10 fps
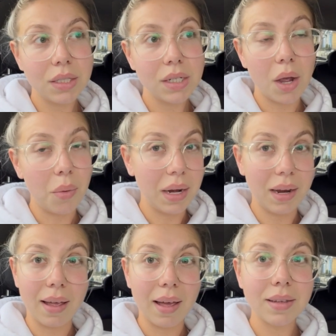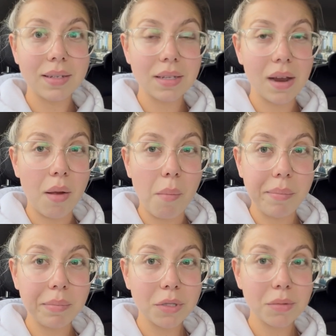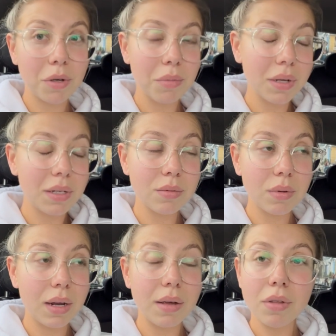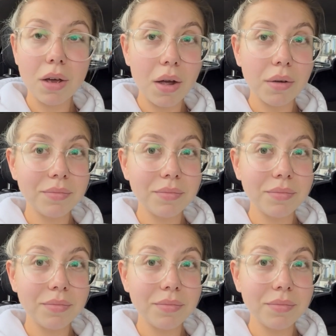go in and get some pumpkins while I have the car.